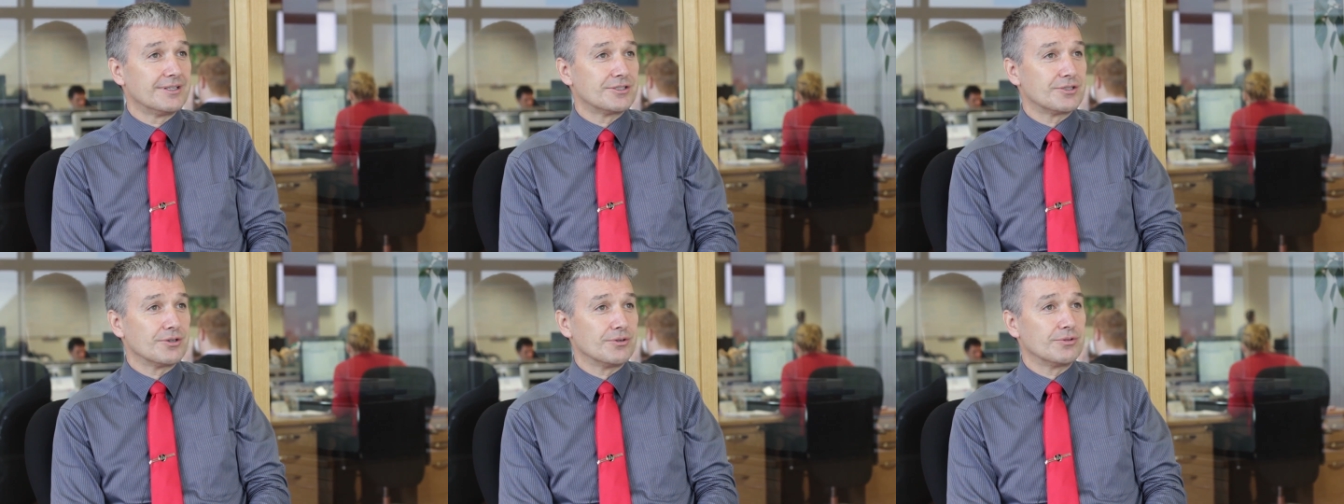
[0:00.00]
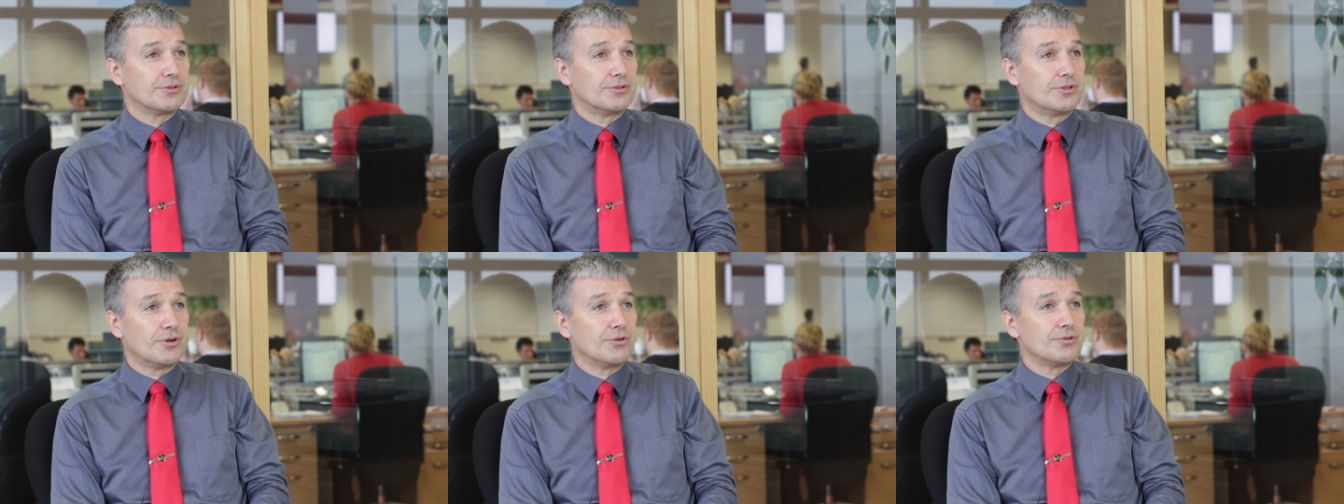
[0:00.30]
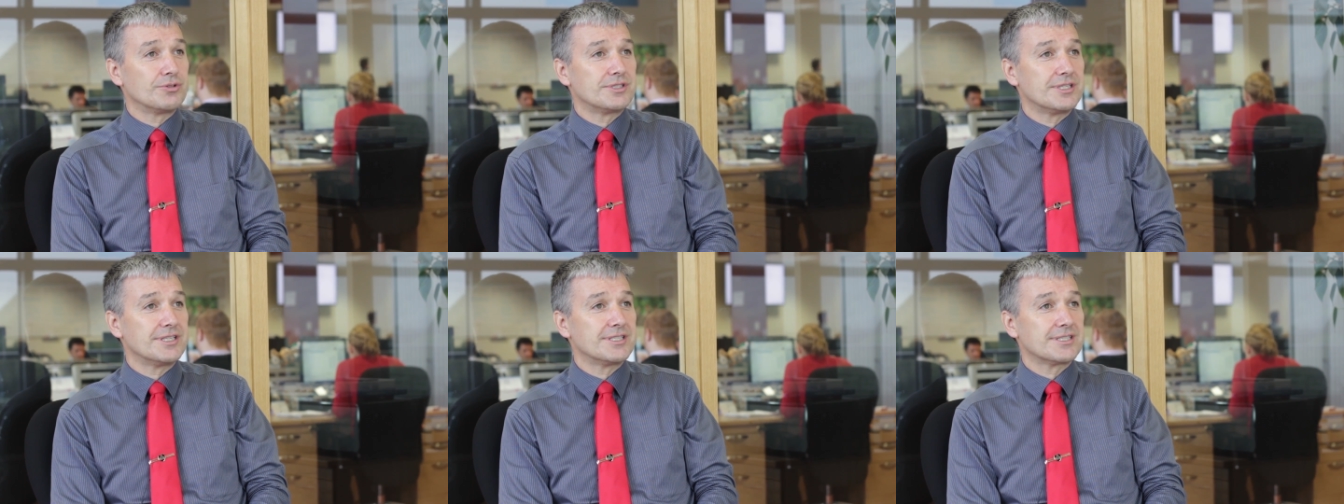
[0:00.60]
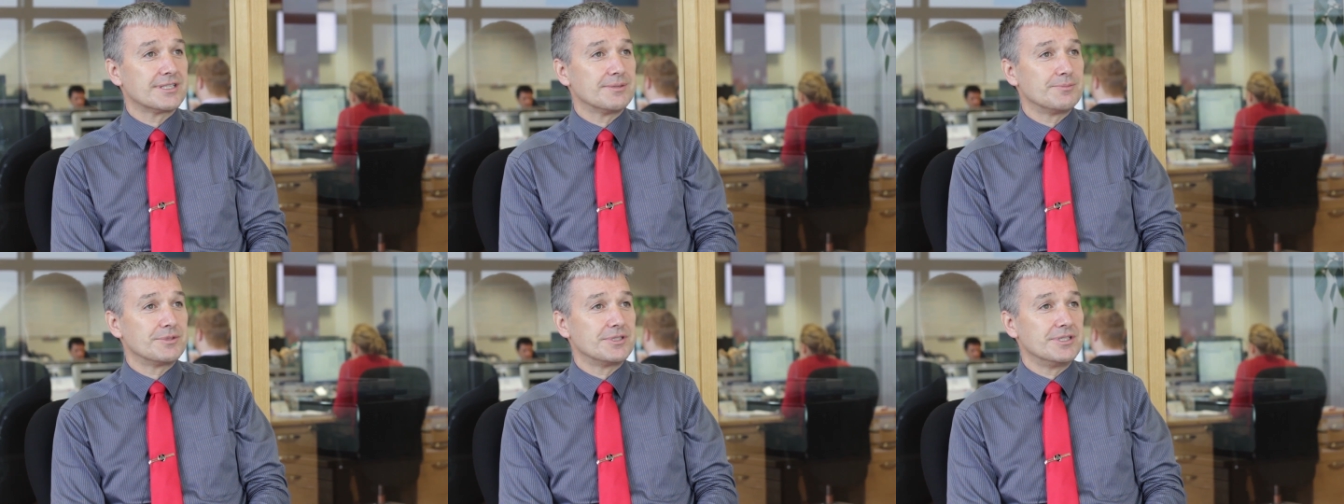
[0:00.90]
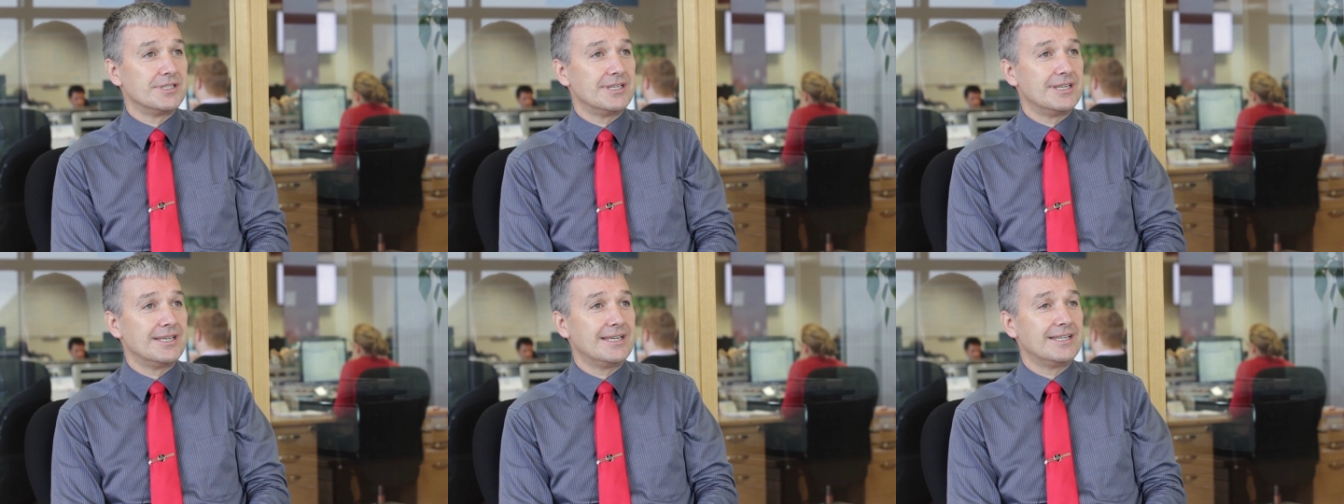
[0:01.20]
So those
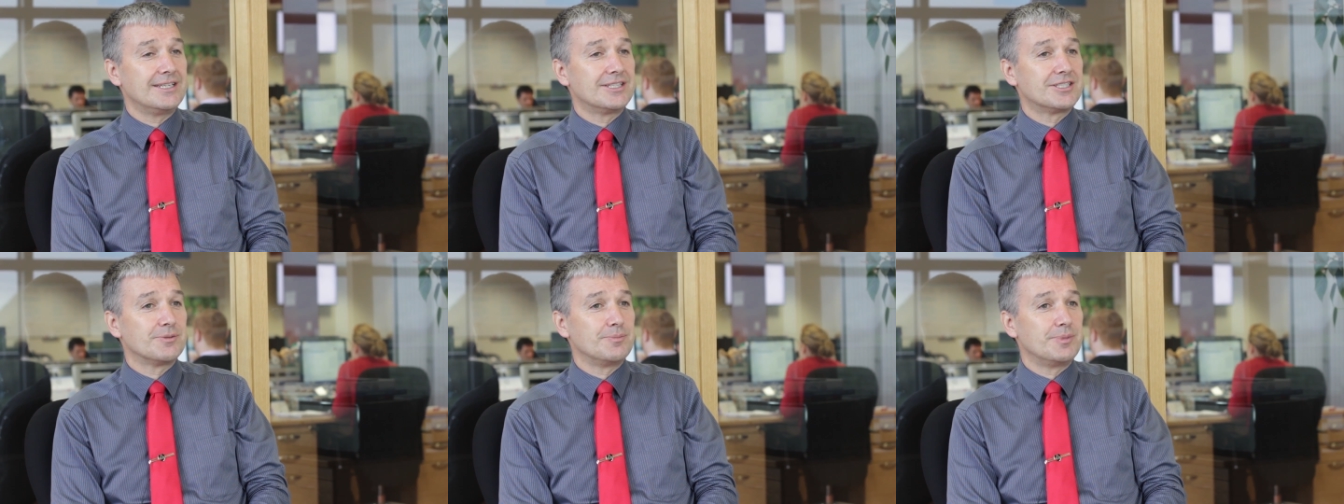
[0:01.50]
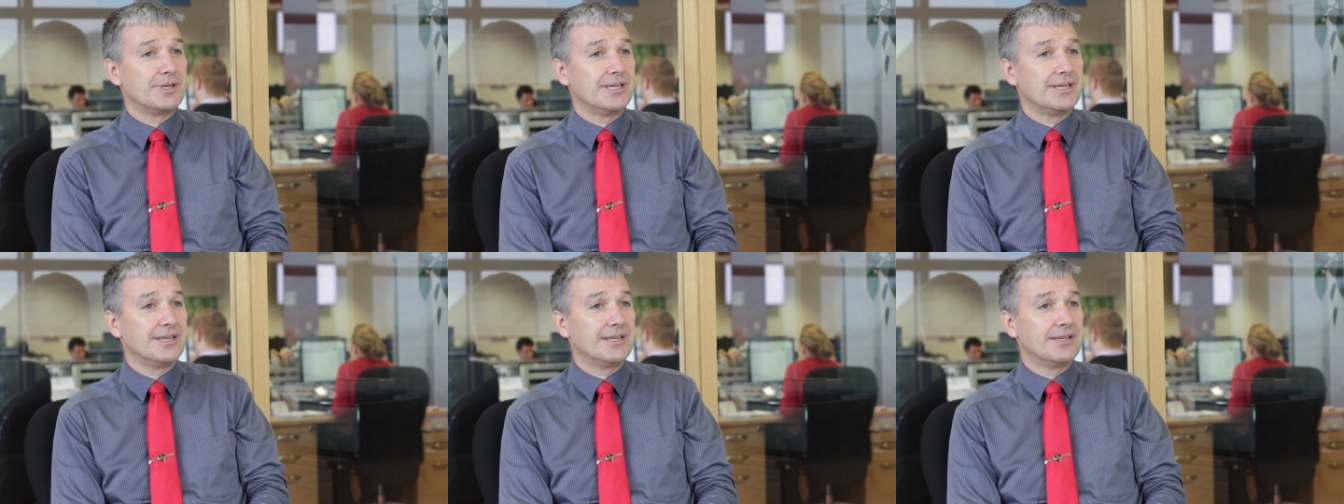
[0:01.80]
systems need to